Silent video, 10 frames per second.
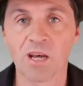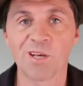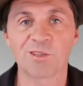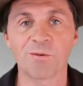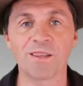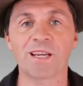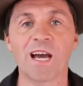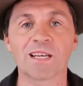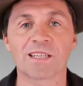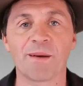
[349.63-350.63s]
So when the
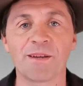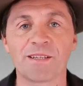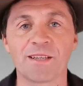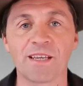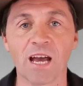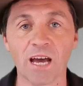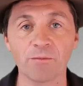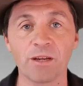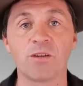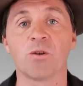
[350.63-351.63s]
cars come into the yard,
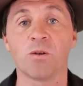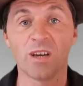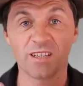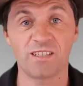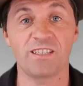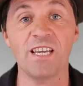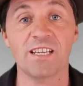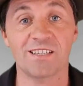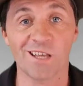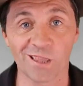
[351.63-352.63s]
we do
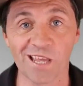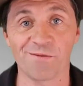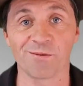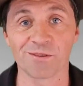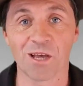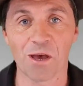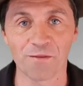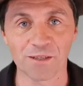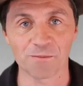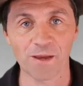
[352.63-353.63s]
6 levels of
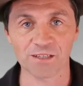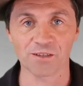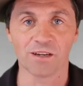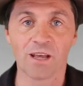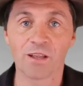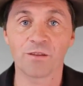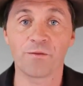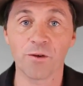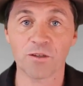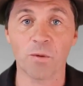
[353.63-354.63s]
inspection. The
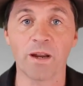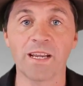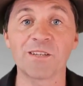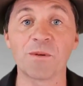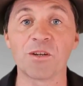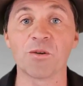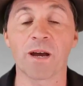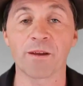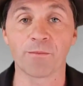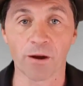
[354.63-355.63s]
first one is we do
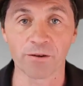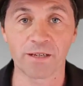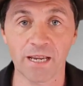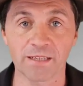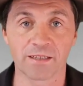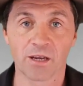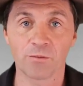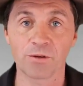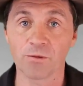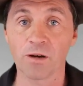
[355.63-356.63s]
a road test.
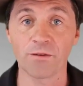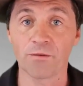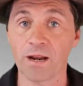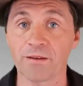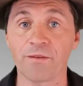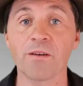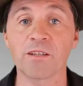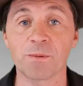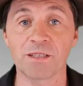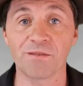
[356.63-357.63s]
We drive it around a very
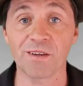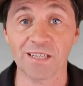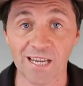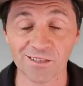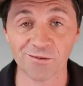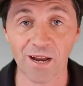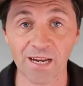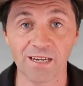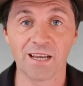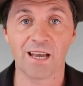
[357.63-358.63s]
specific test
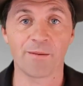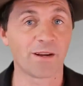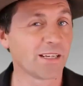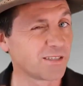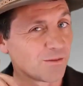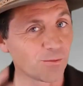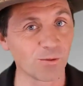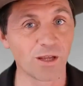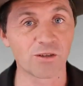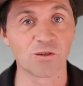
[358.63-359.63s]
track and we listen for all
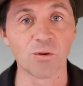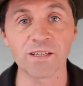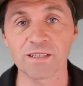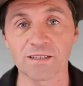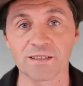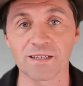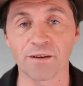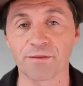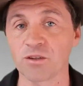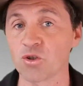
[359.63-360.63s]
those noises and
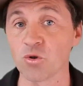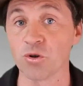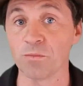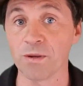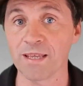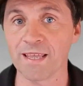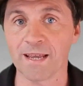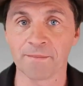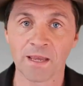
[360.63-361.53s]
stuff that shouldn't be there.